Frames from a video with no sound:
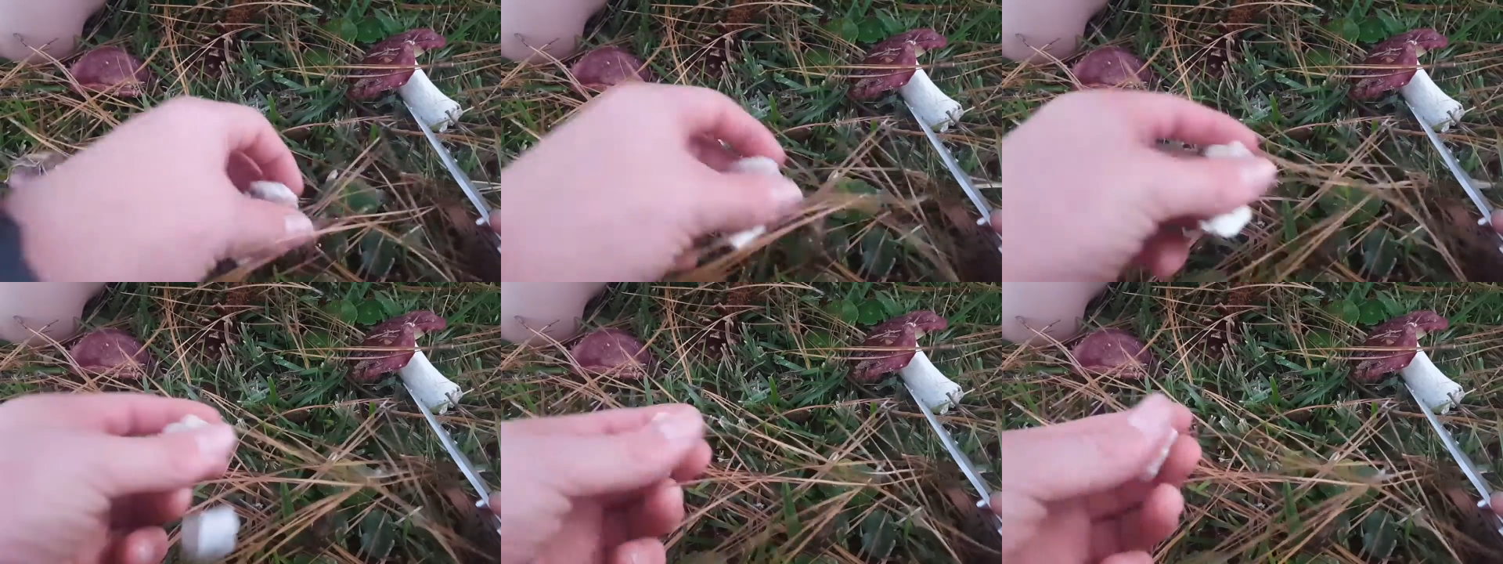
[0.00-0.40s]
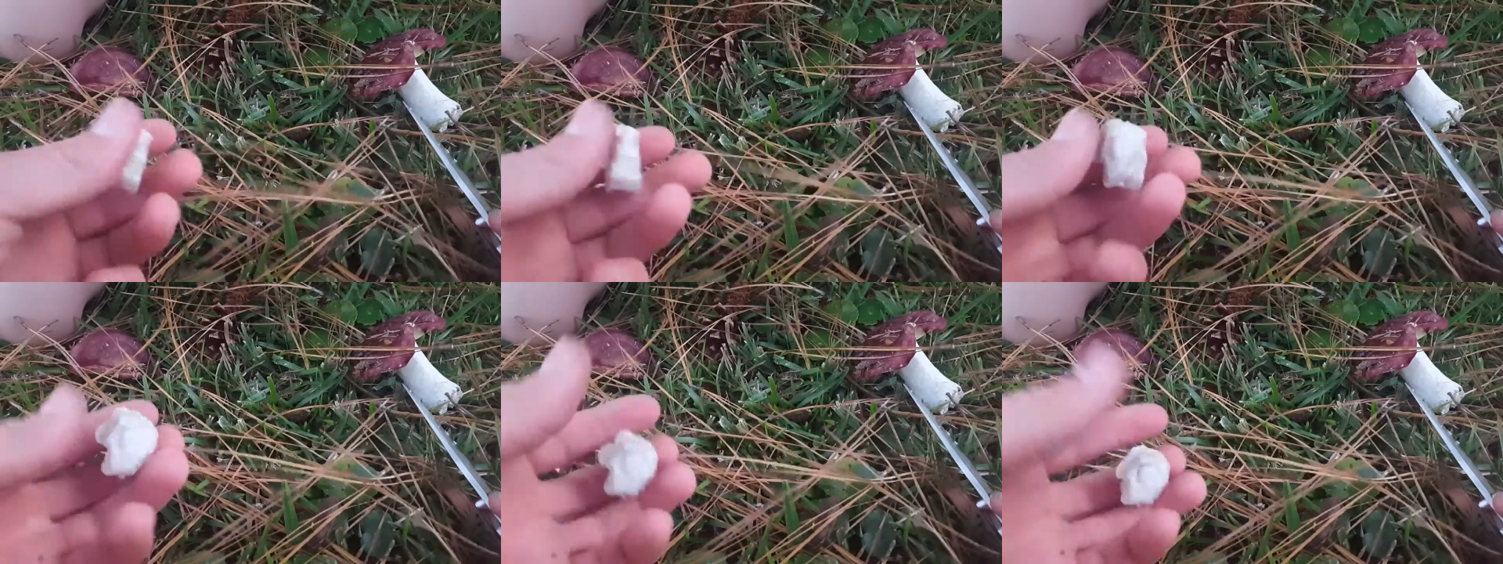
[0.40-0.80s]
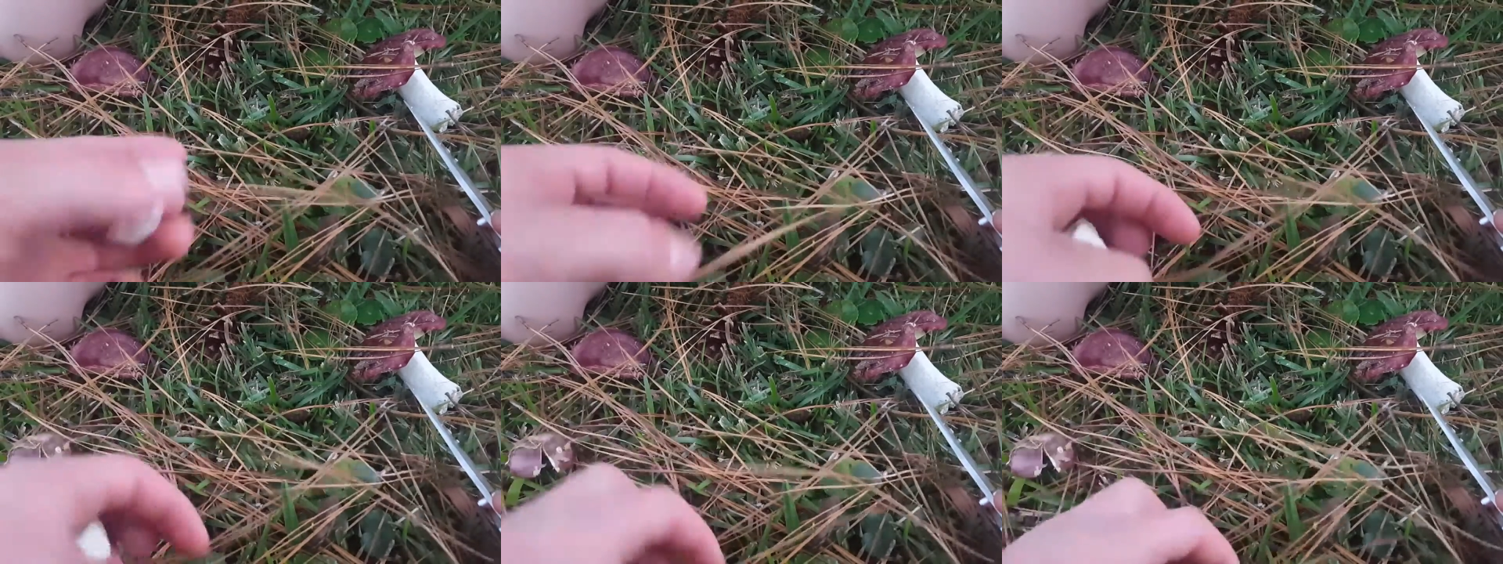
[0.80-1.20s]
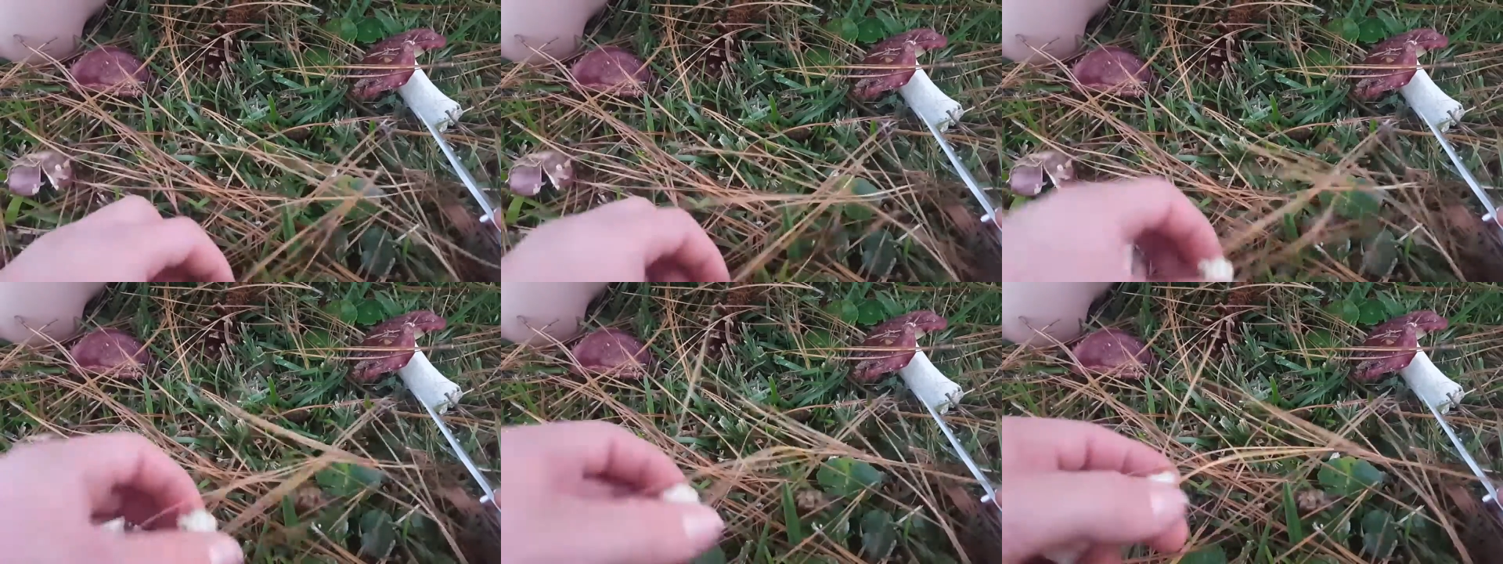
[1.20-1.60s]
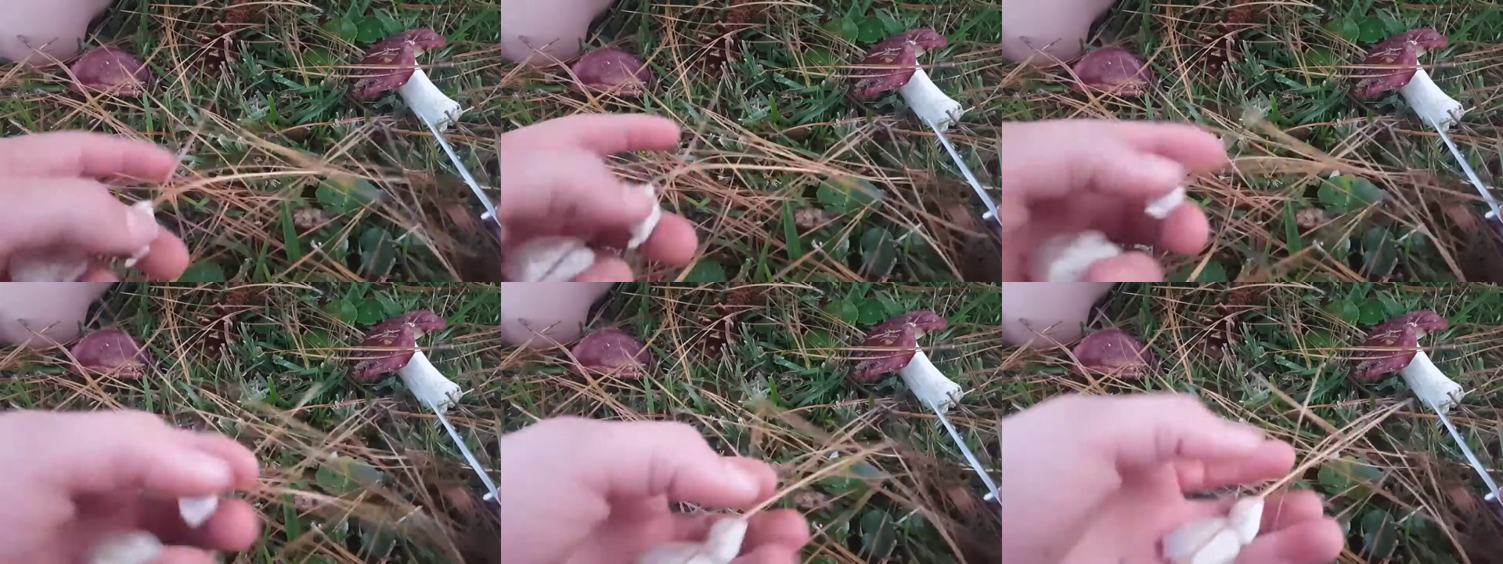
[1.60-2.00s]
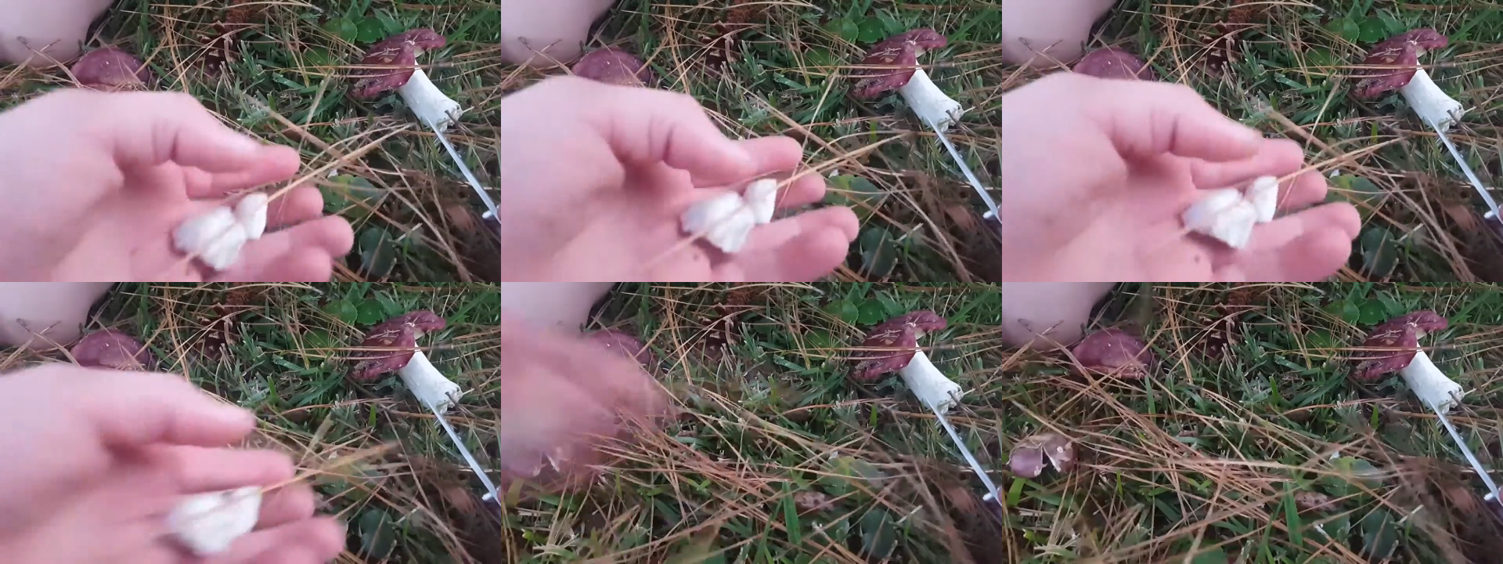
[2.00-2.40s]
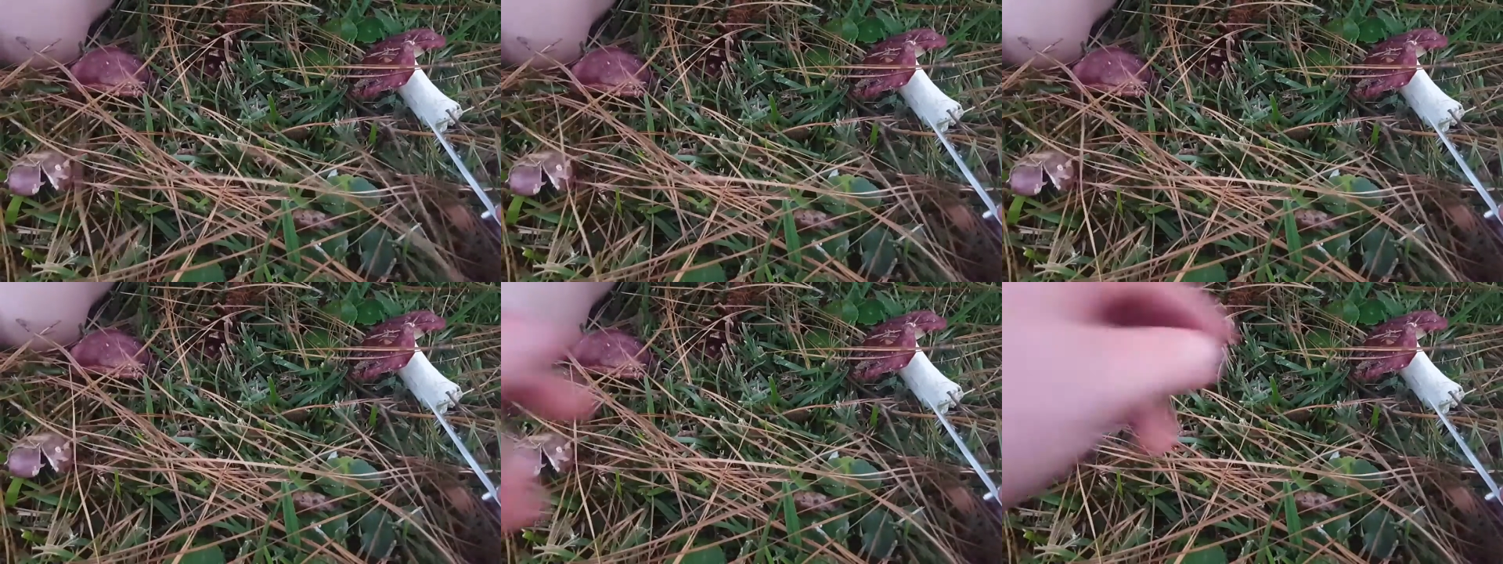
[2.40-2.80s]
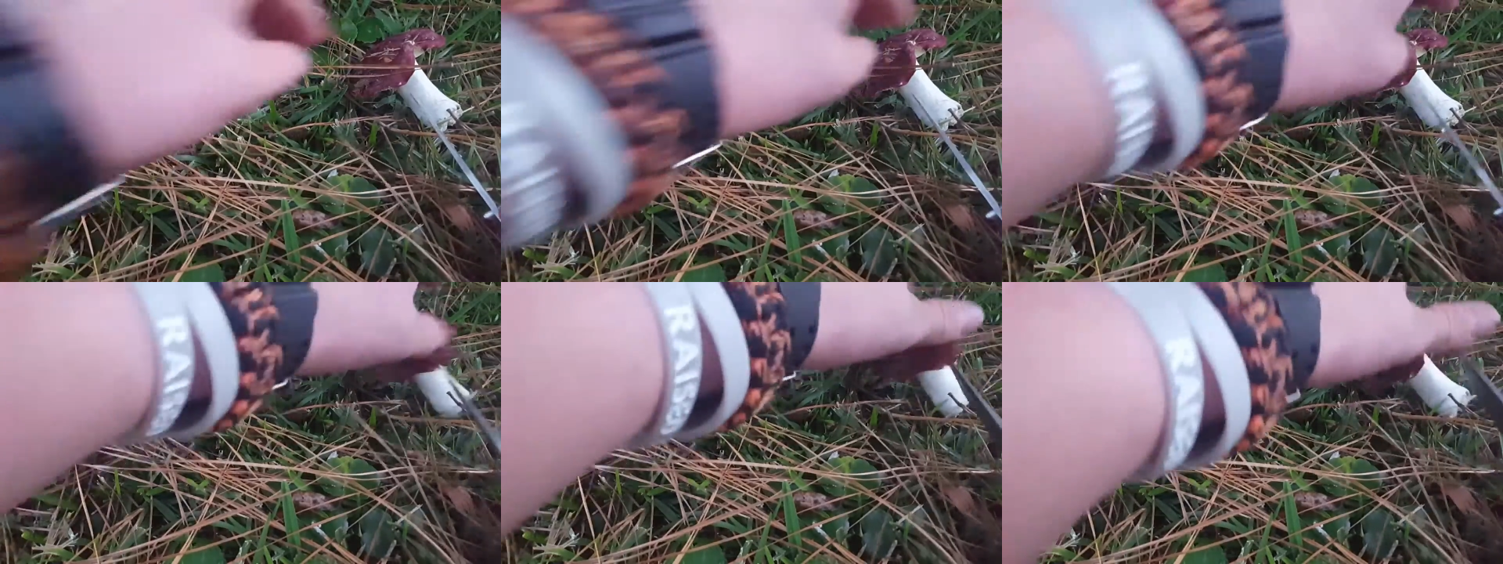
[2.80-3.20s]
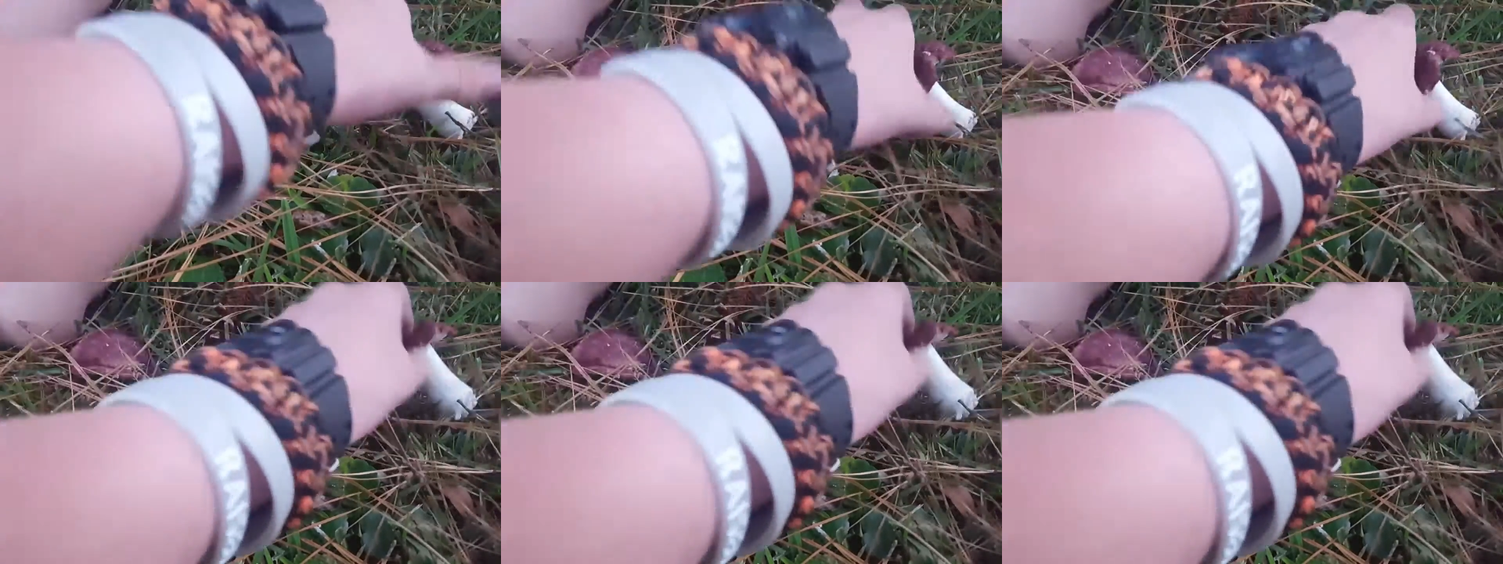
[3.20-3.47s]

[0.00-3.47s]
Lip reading: No face is visible, so there are no lips to read.